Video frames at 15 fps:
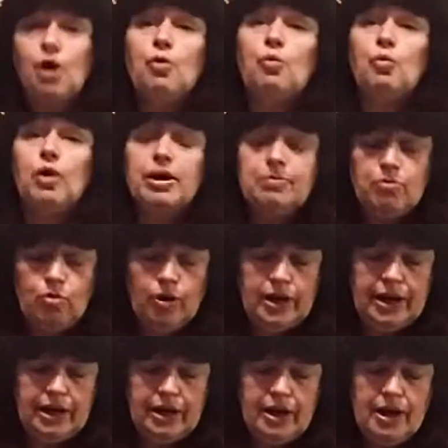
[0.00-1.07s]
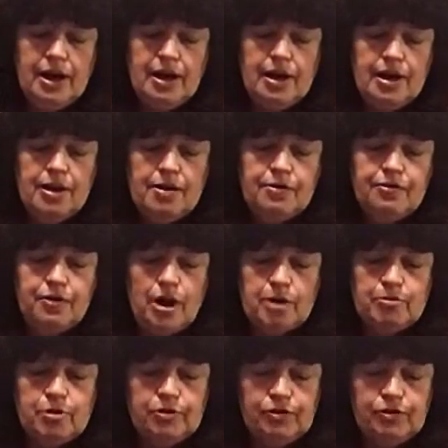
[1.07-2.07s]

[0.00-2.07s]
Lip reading: One morning, Farmer